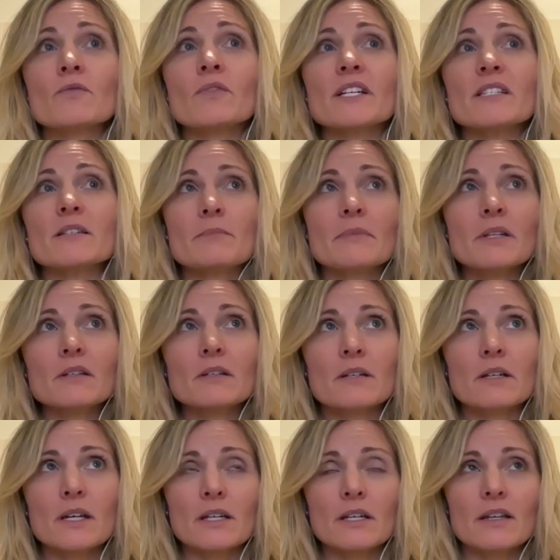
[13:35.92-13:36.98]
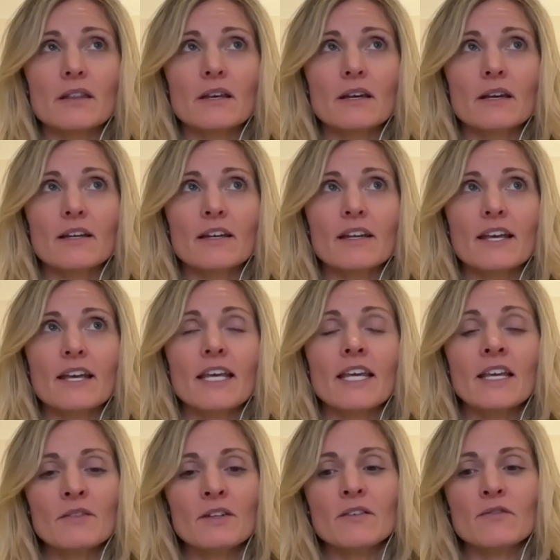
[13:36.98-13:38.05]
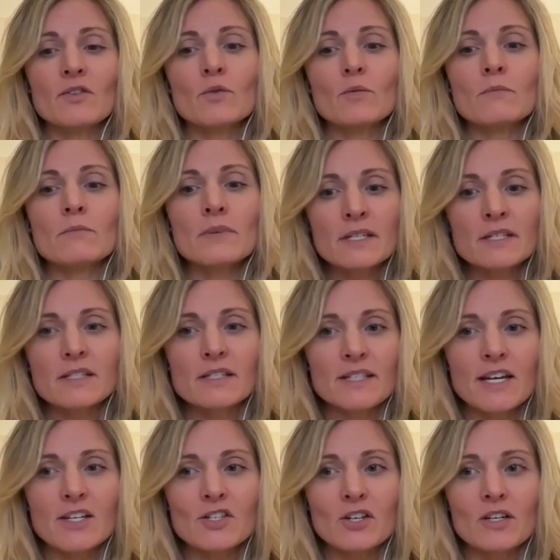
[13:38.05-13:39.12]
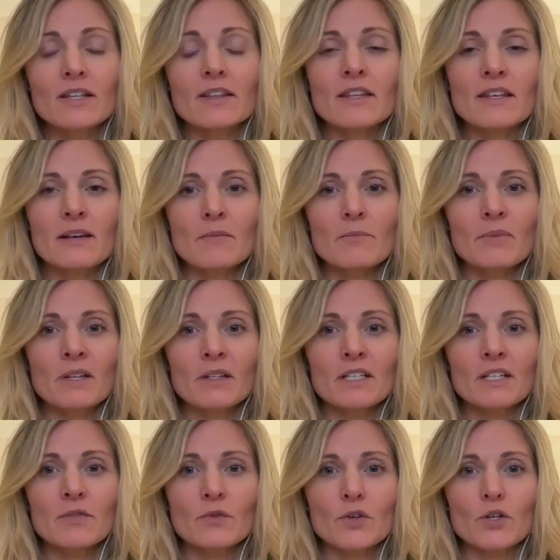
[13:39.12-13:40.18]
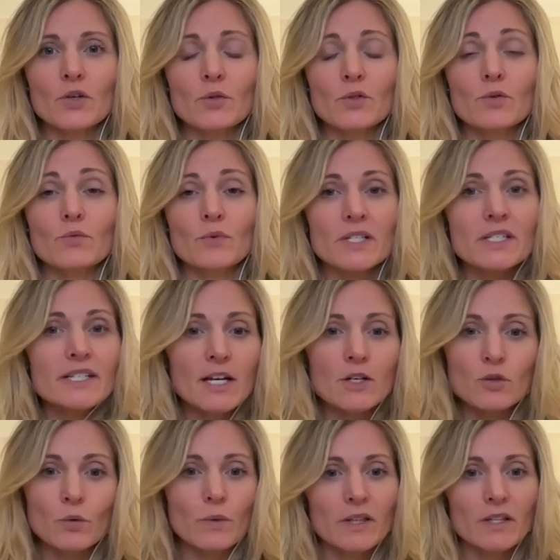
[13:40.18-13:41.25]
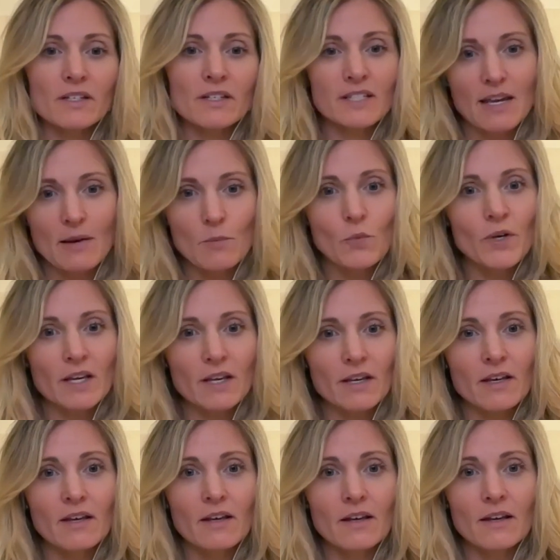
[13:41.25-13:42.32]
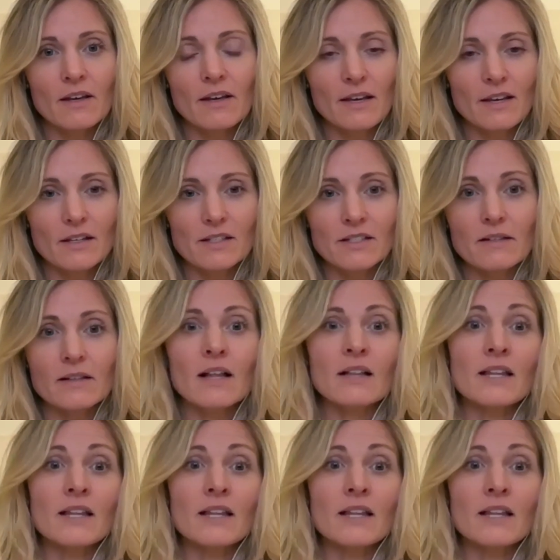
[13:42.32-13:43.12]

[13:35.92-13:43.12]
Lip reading: flexibility in it that even if you miss a session, the ability for you to reschedule within the same week is a